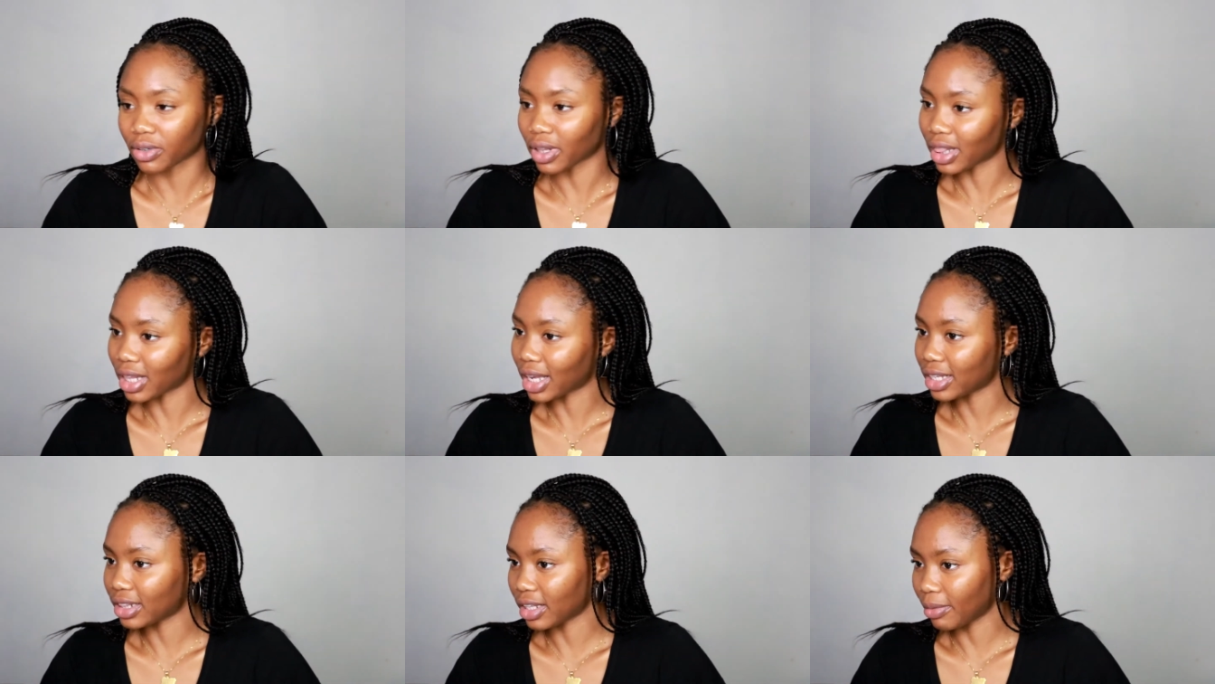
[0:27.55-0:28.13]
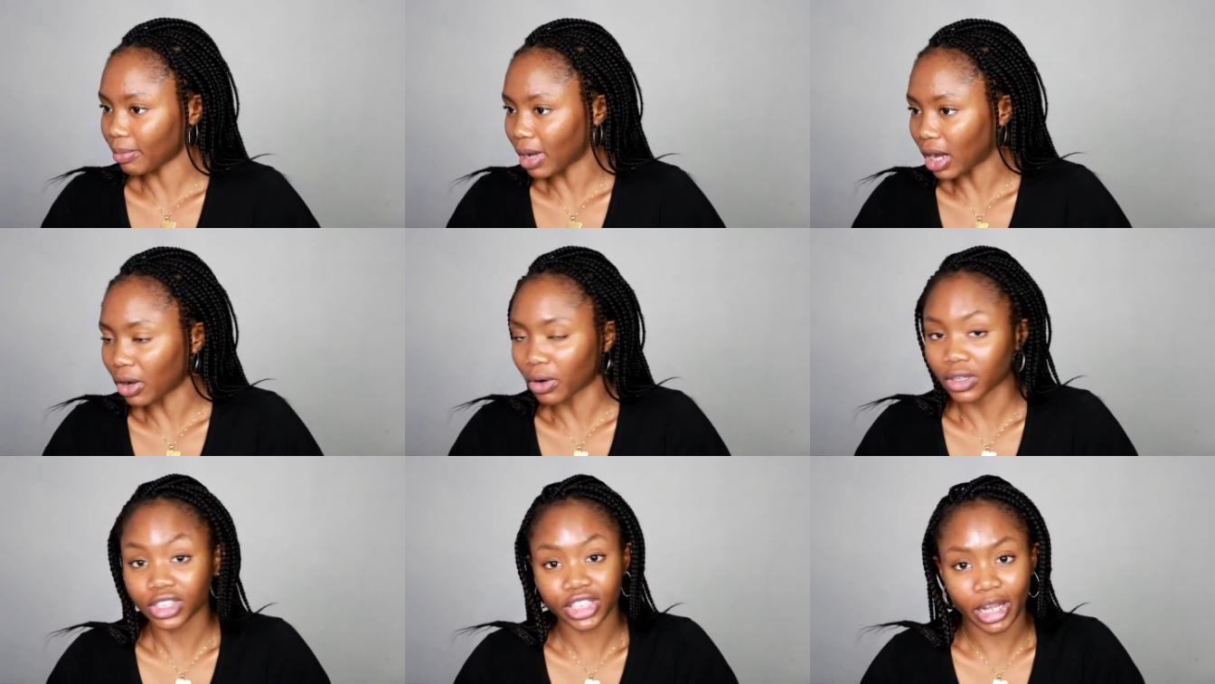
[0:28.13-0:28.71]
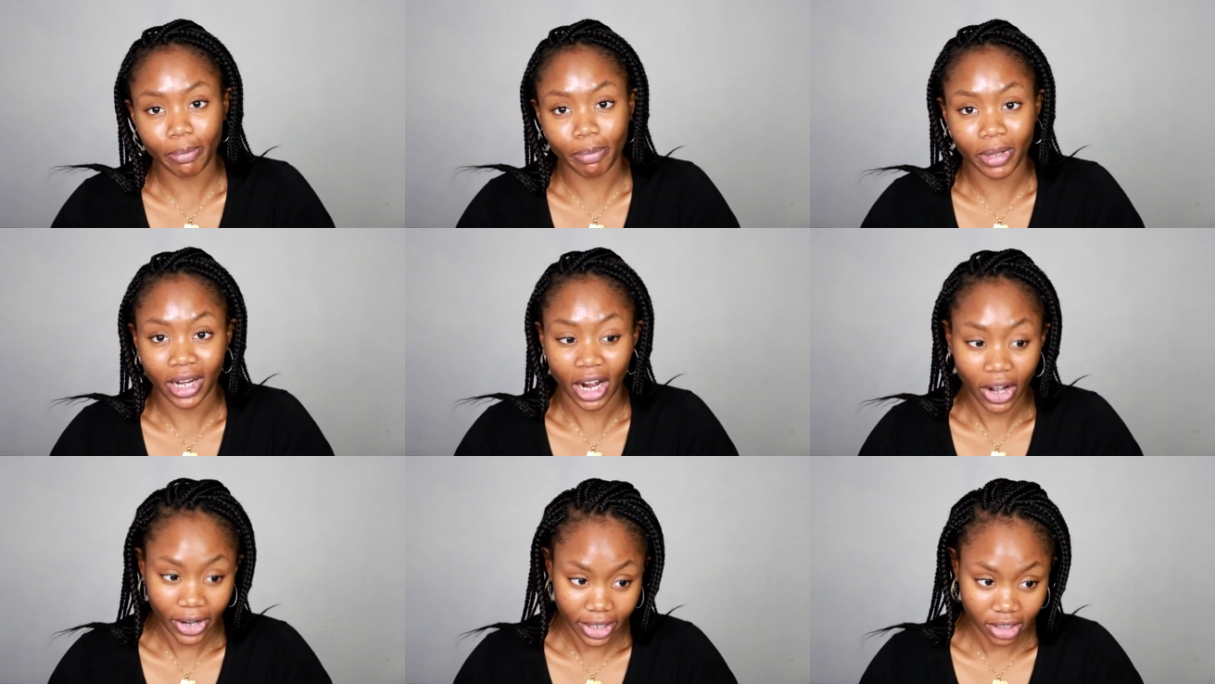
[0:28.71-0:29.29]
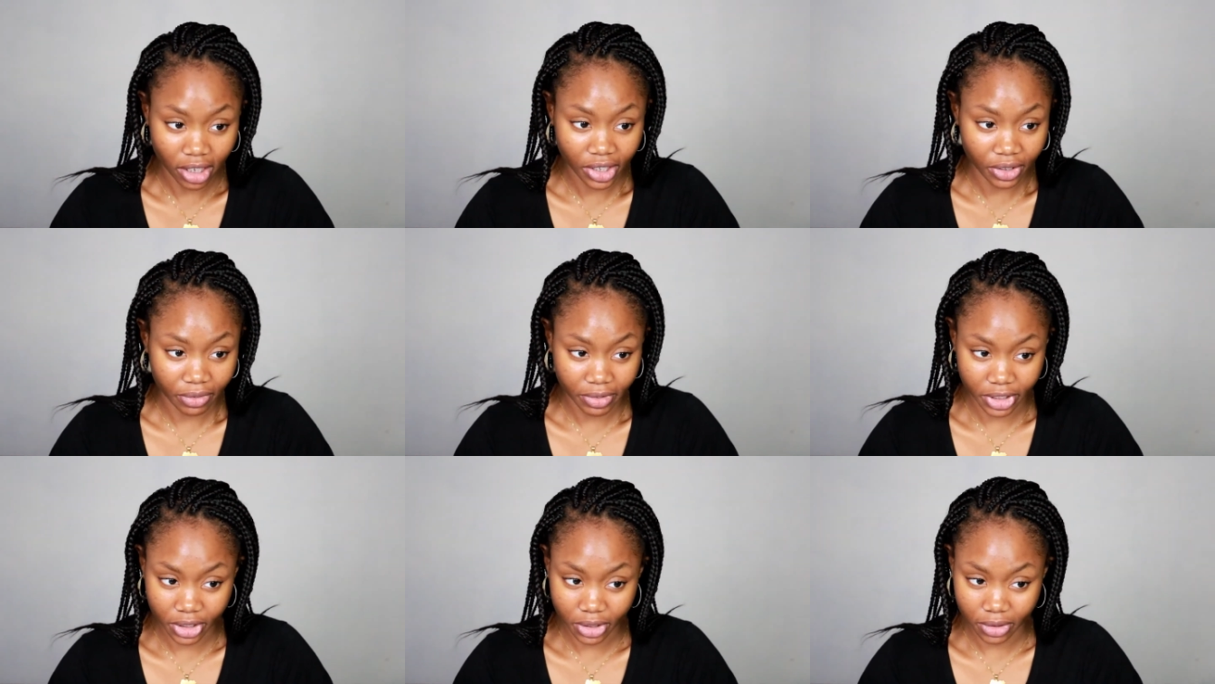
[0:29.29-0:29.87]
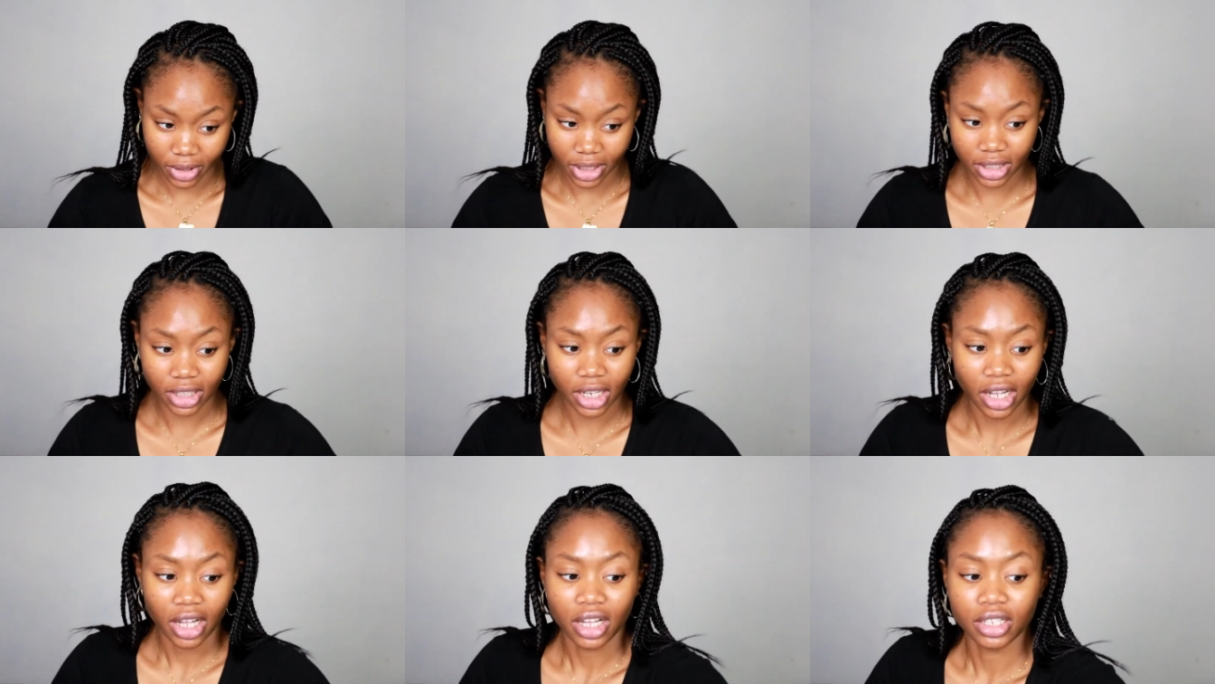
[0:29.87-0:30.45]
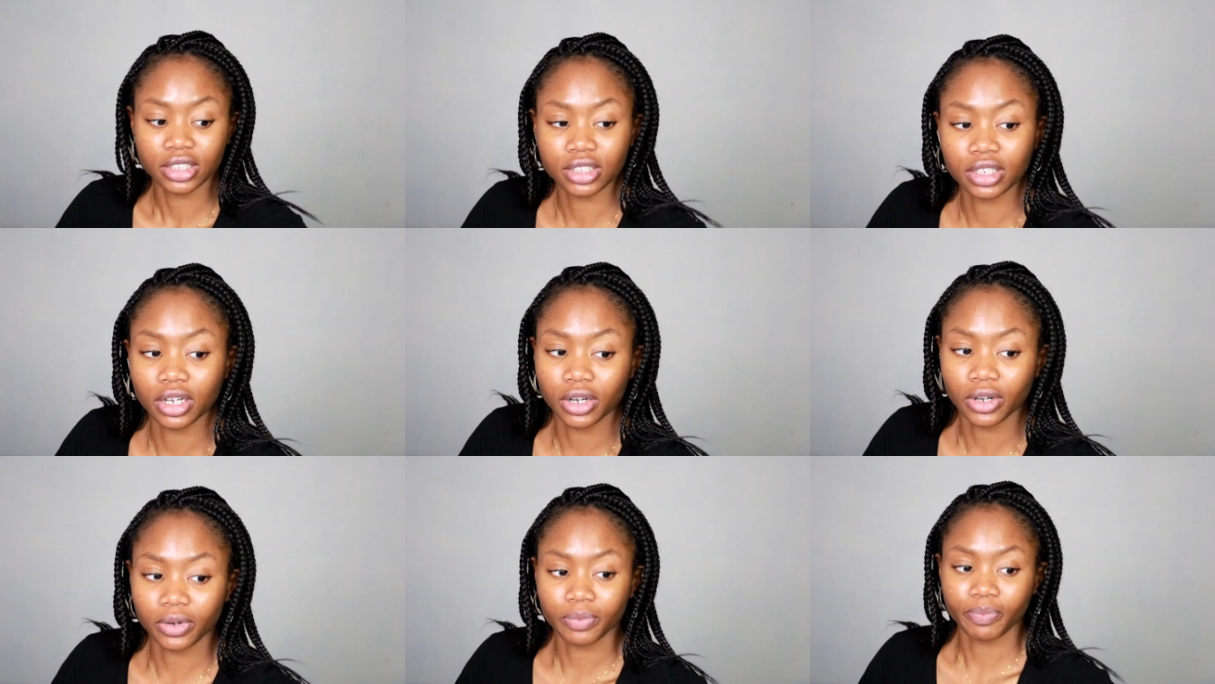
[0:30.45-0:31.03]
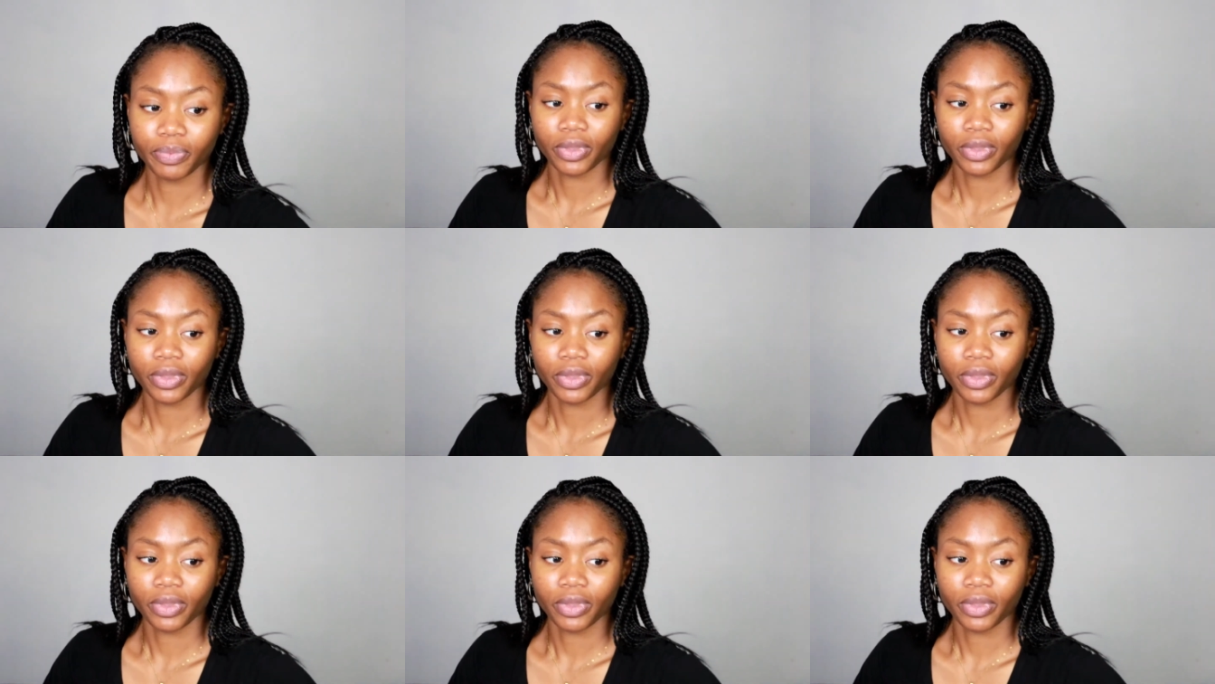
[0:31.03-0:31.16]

or line them out or shape it out and not overdo it. So